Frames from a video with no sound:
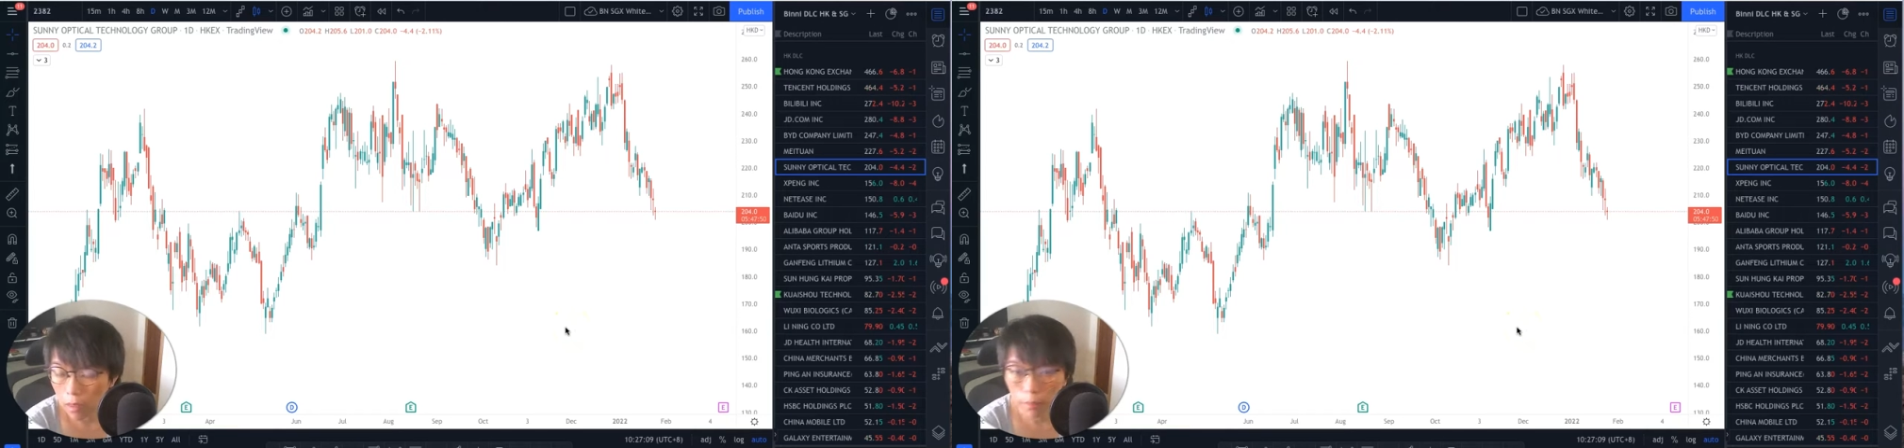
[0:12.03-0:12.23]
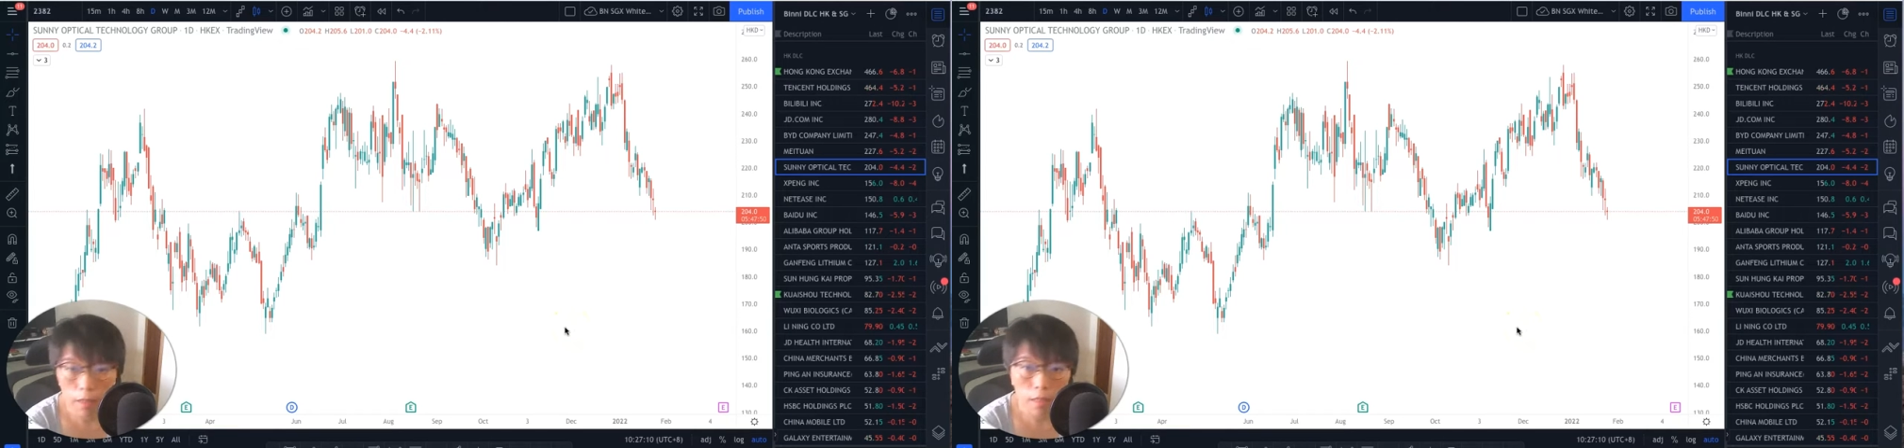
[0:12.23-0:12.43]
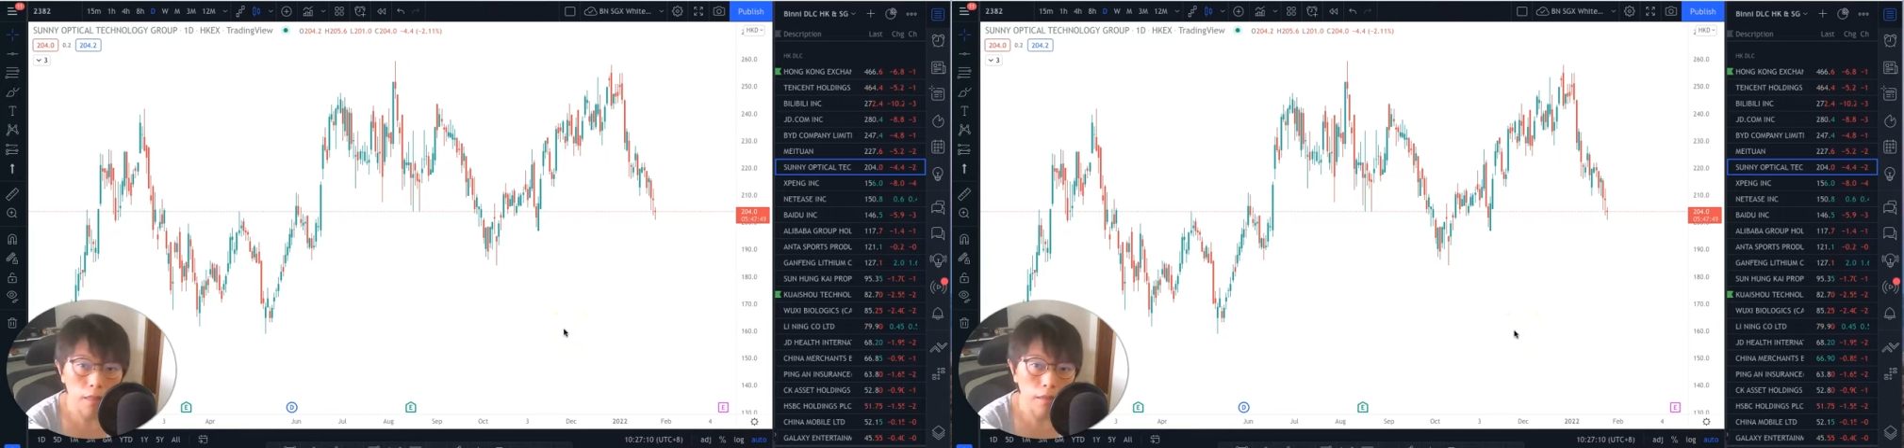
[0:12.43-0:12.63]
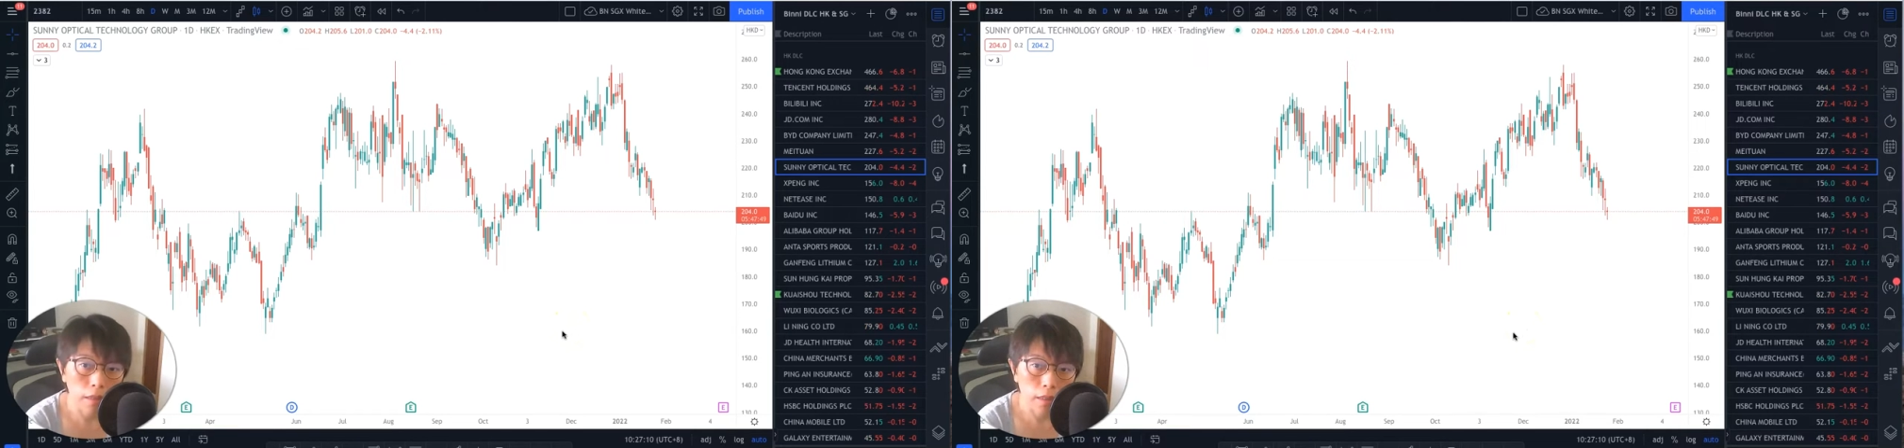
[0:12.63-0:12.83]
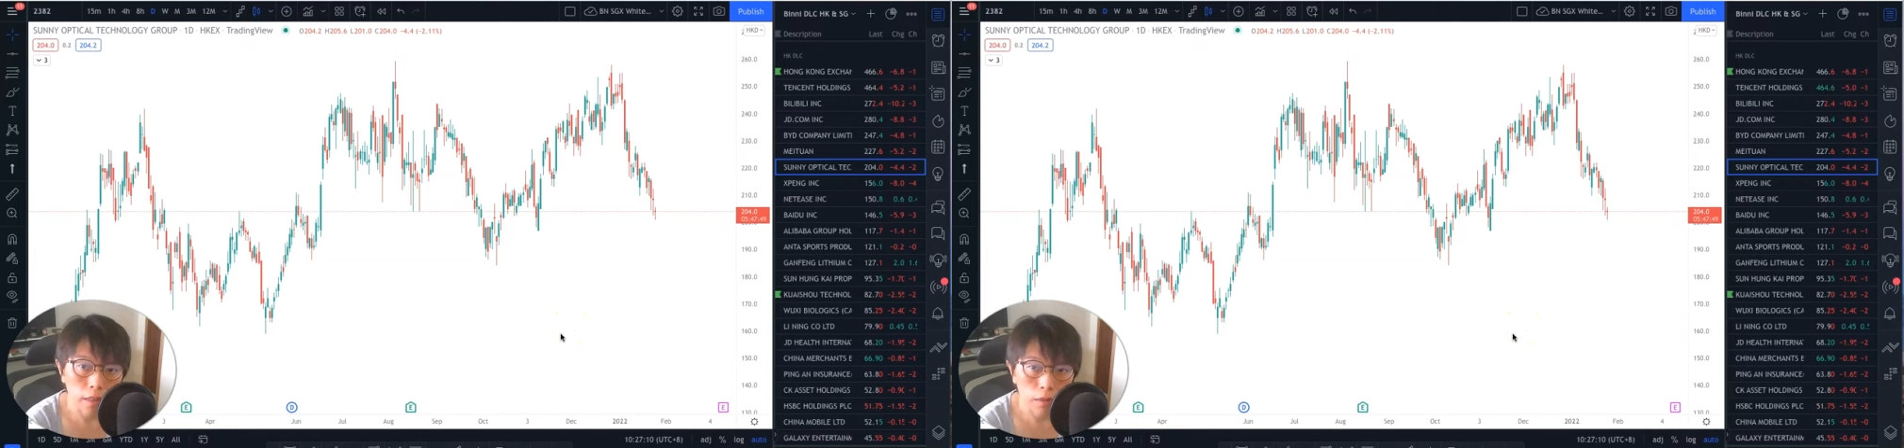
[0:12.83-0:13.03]
That means that you
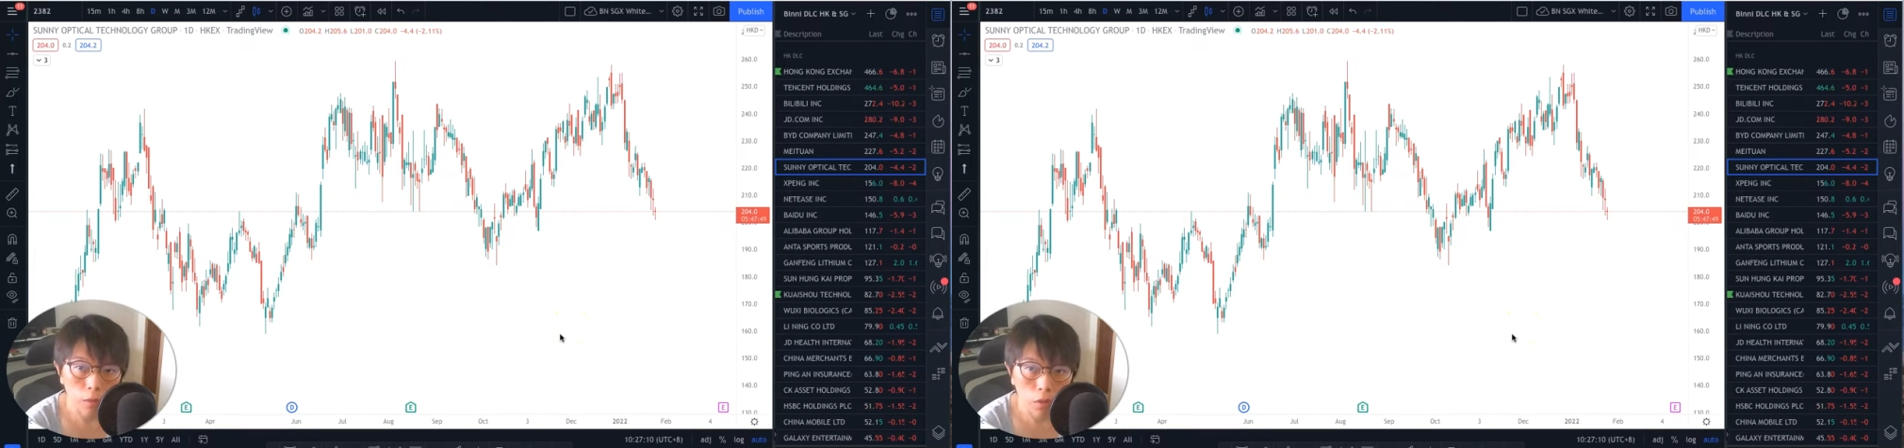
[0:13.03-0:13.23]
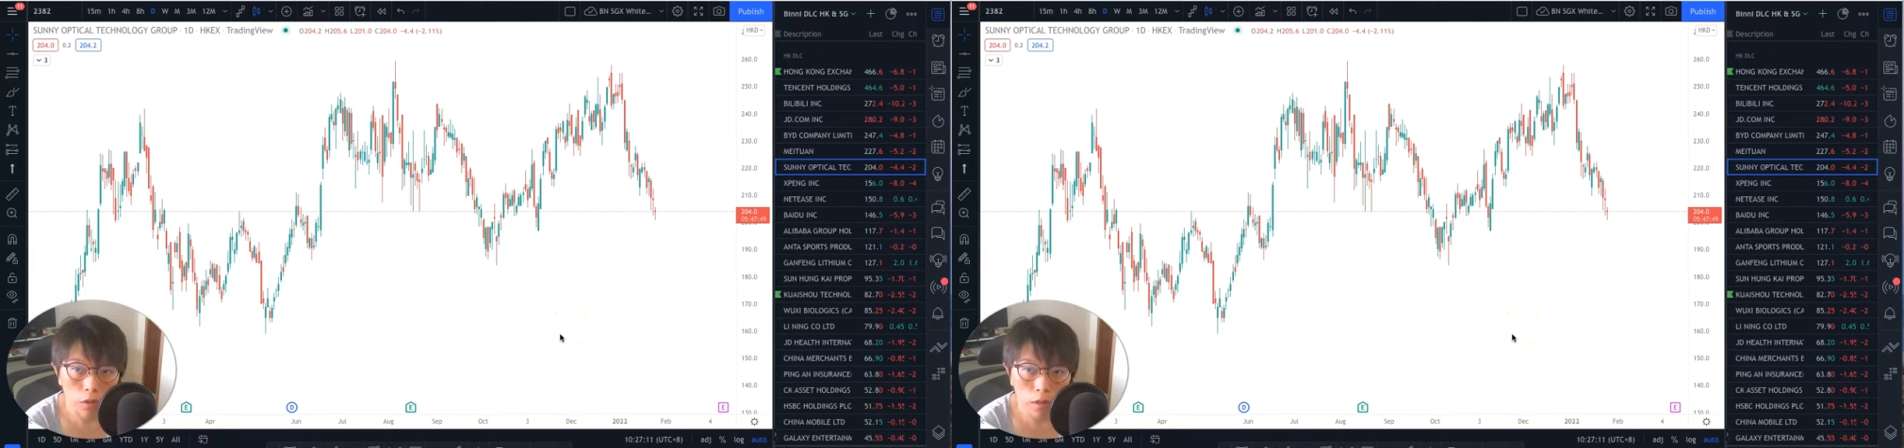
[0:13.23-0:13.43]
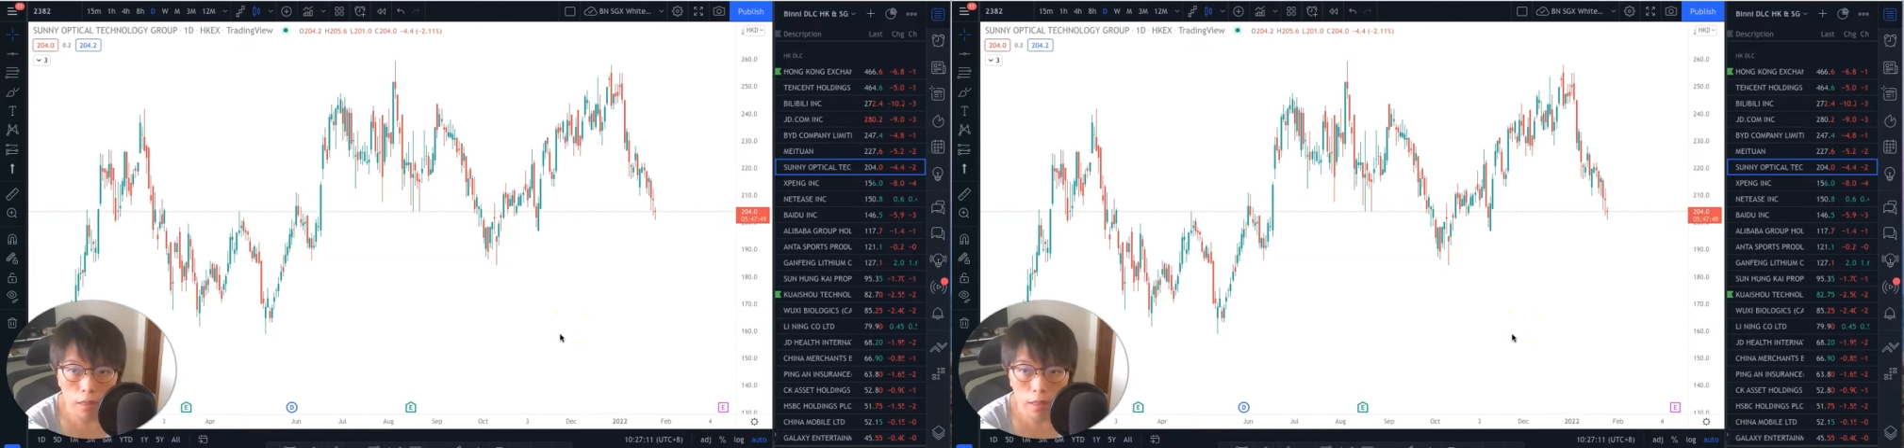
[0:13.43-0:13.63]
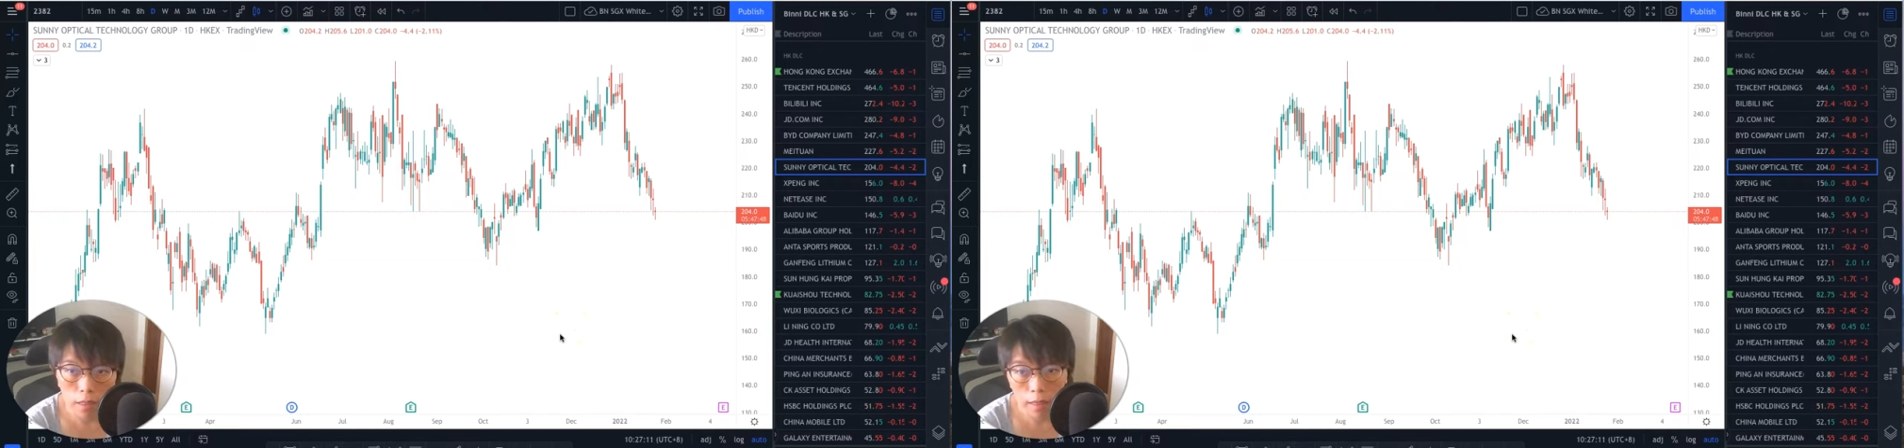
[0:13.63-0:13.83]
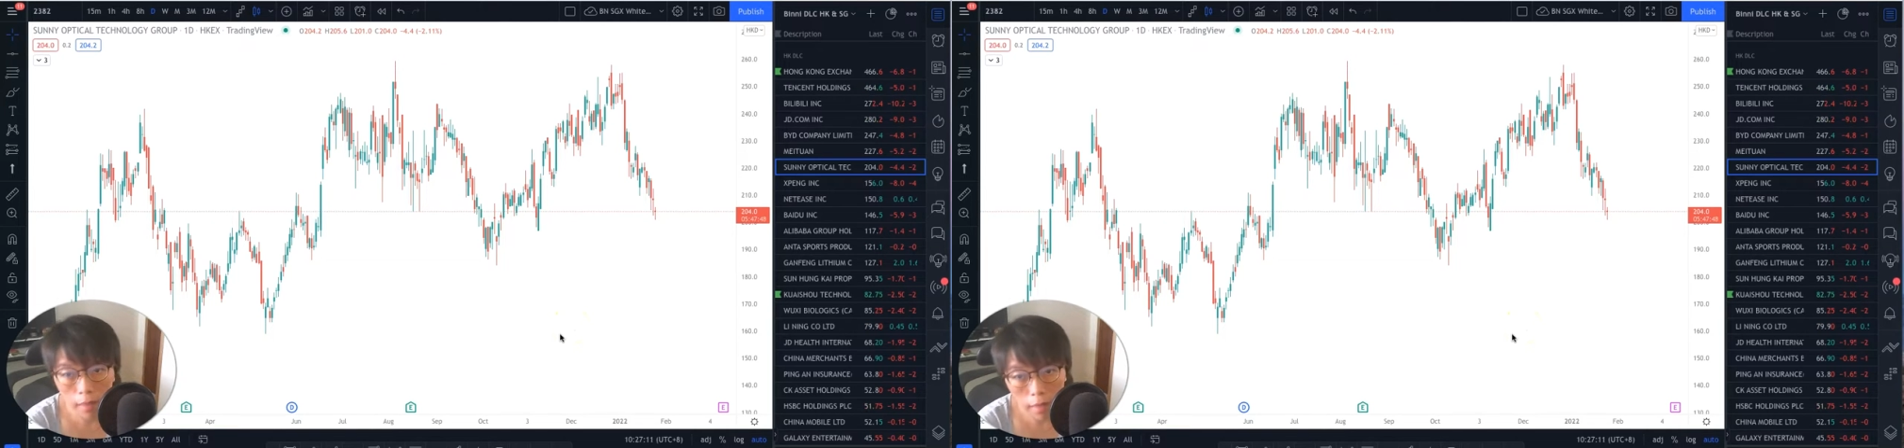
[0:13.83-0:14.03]
can take the watch list
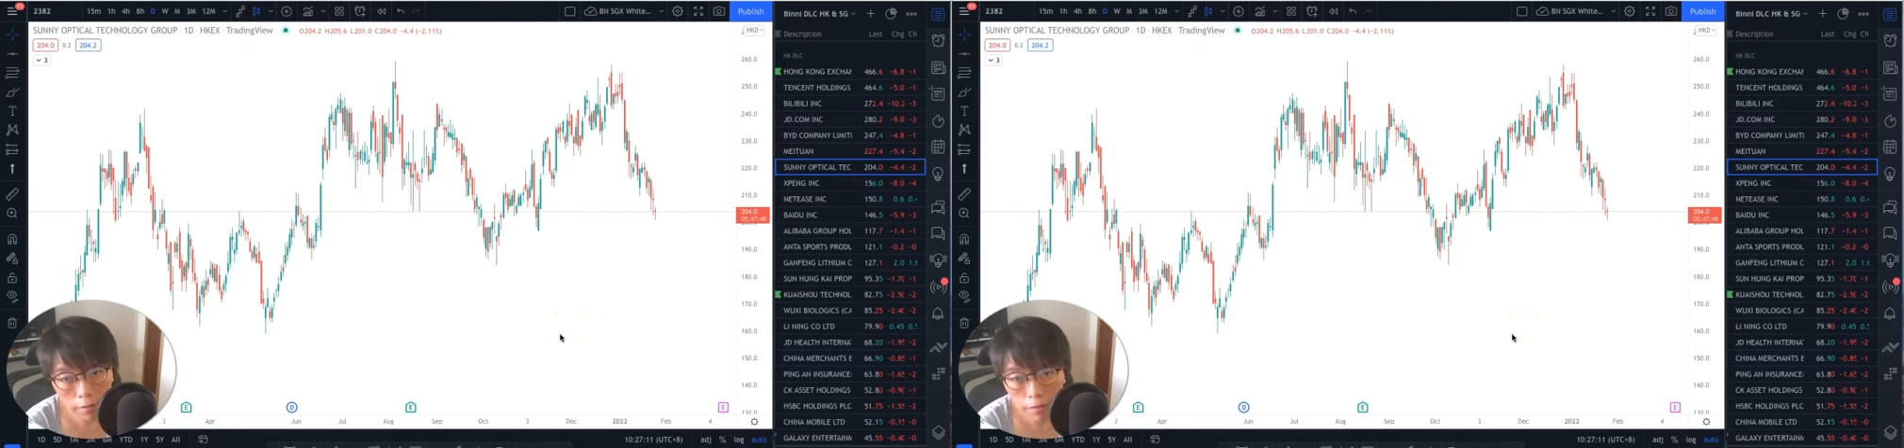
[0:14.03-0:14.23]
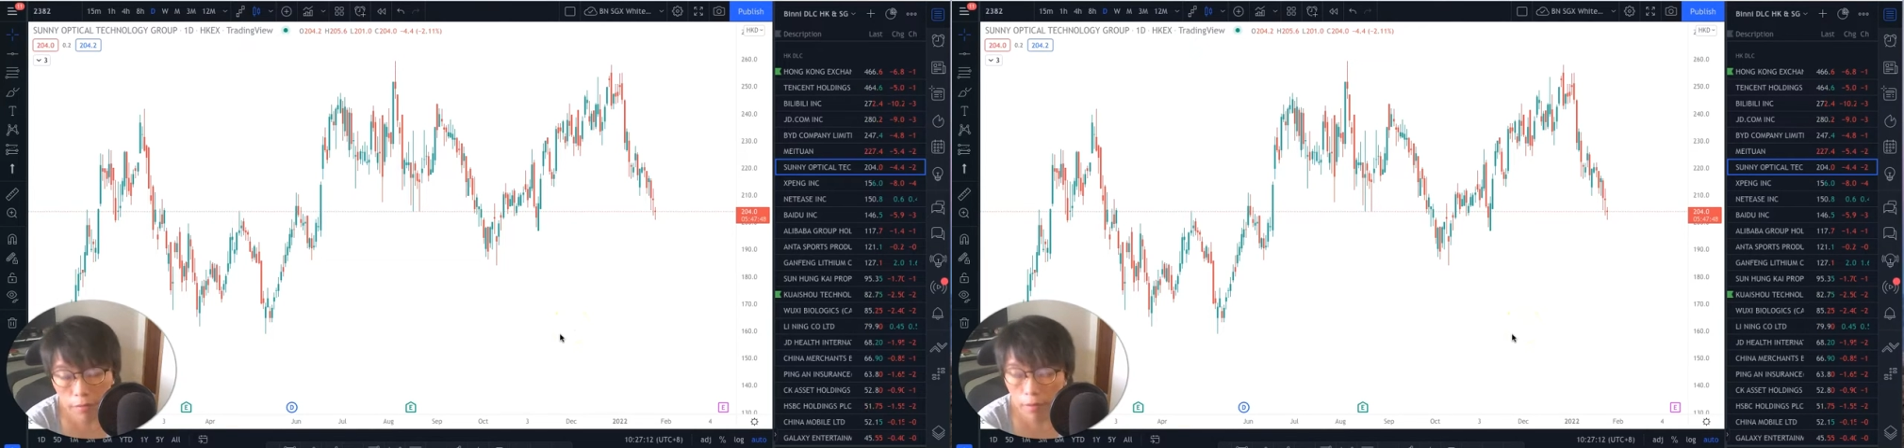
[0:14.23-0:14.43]
that I have